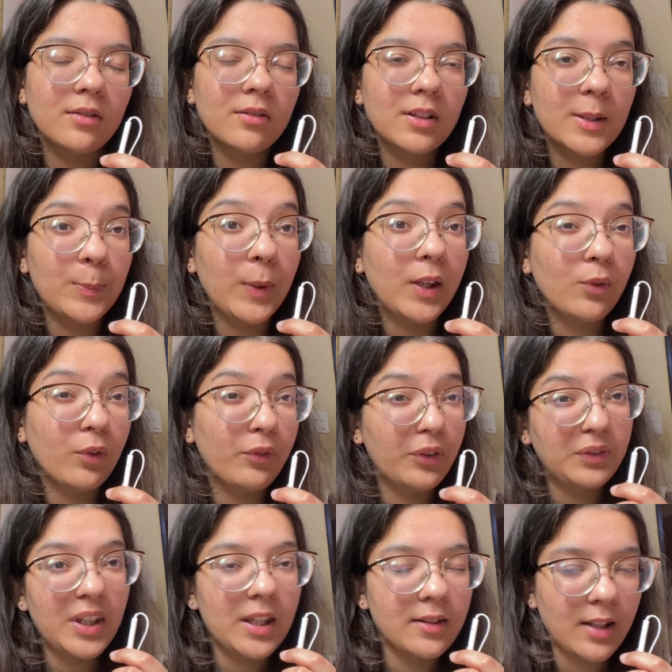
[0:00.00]
speak for
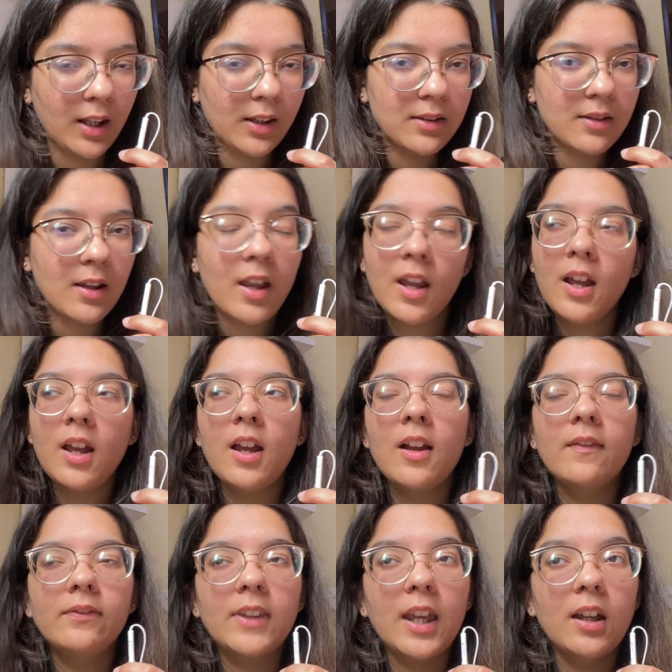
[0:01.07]
15 seconds.
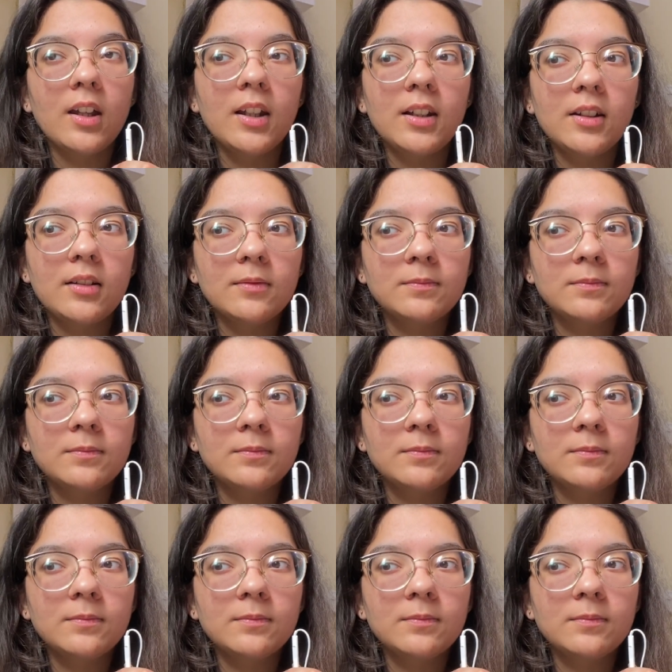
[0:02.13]
And